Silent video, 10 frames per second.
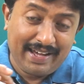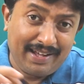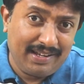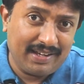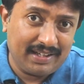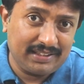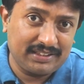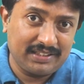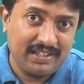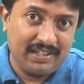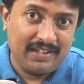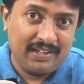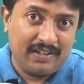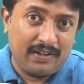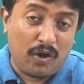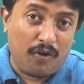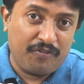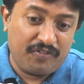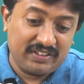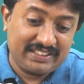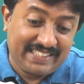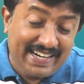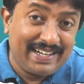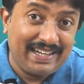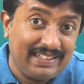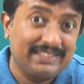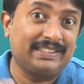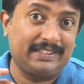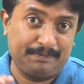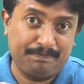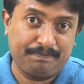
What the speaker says: areas of state list